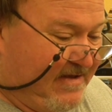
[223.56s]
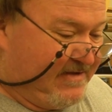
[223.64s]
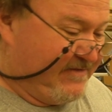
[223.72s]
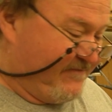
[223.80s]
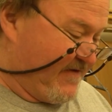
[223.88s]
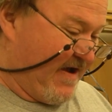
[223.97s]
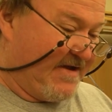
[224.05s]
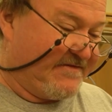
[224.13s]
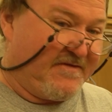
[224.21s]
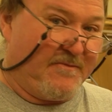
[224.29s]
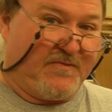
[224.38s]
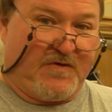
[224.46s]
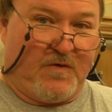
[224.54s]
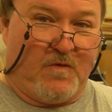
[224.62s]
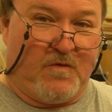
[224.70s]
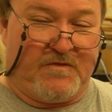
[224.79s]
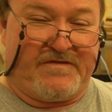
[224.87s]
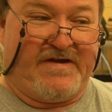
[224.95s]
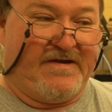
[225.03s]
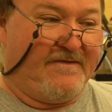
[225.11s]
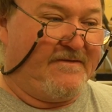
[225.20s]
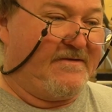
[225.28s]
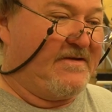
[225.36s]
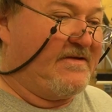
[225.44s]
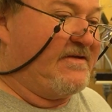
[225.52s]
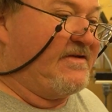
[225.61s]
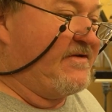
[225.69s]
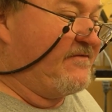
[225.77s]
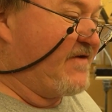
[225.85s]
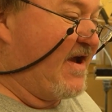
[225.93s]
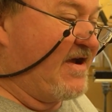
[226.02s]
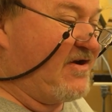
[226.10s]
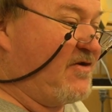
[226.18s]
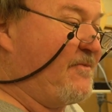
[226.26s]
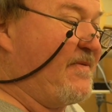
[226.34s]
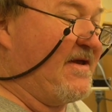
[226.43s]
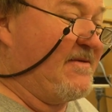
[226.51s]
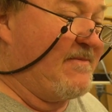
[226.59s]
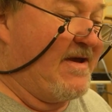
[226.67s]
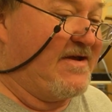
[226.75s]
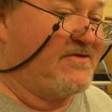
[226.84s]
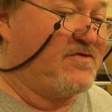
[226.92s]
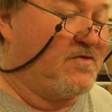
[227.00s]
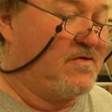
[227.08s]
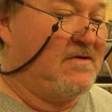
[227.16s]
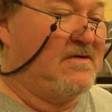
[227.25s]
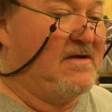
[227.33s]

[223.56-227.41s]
you've got some tools, you've got your pin mandrel,